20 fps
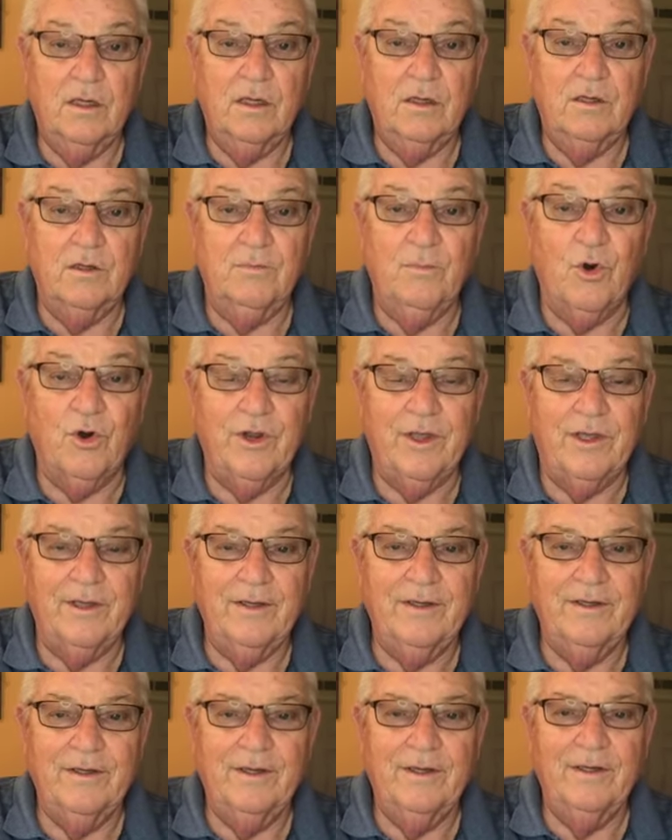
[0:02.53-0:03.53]
Good
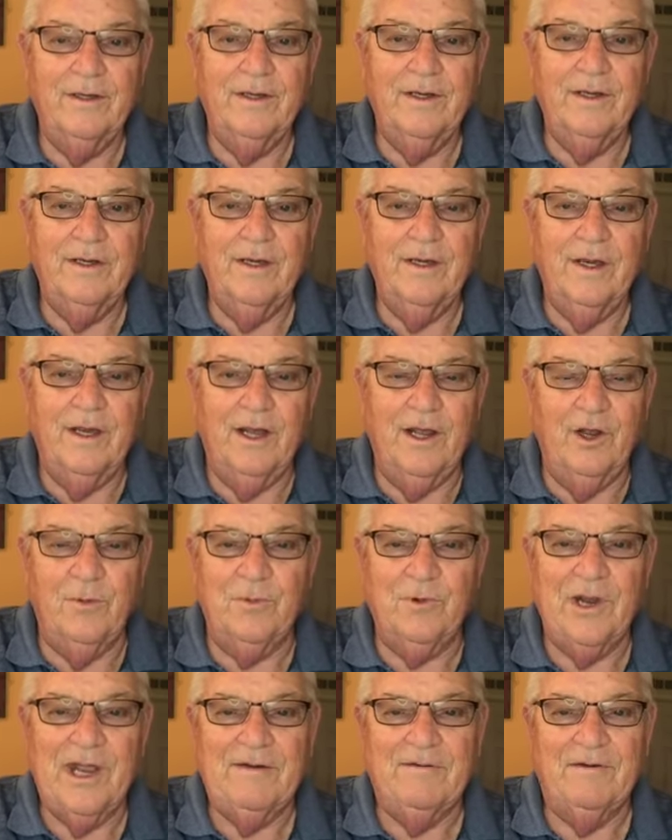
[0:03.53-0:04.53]
morning. I
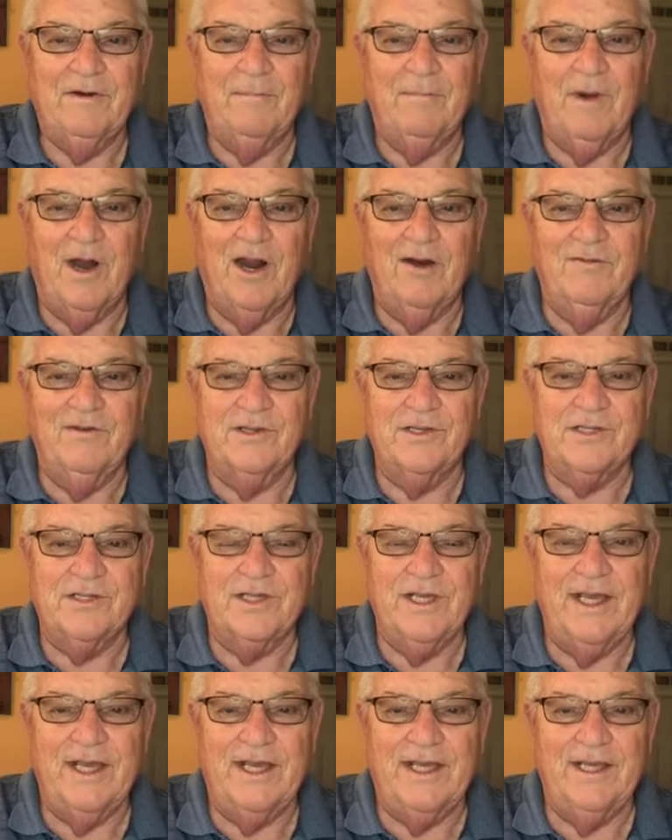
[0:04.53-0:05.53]
hope you're having a marvelous
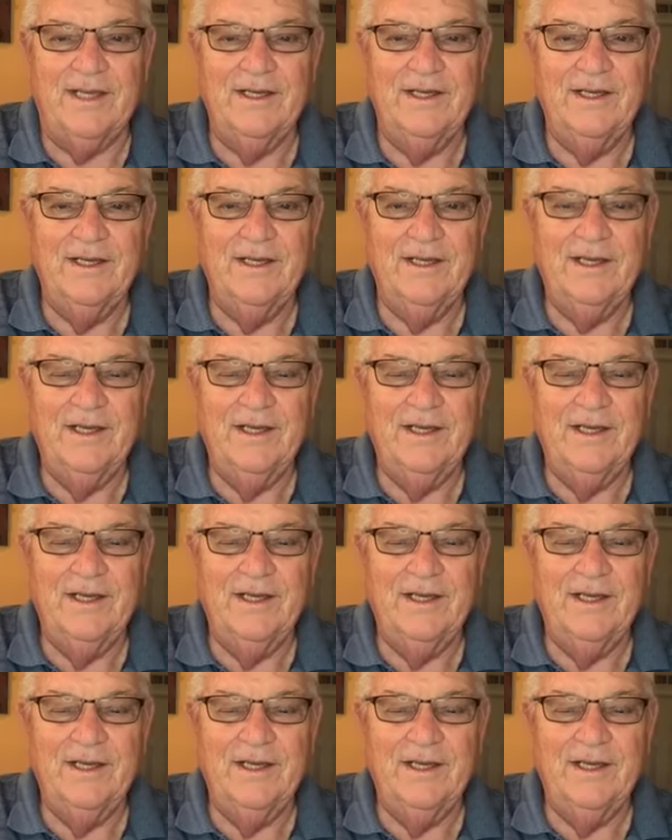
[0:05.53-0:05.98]
day.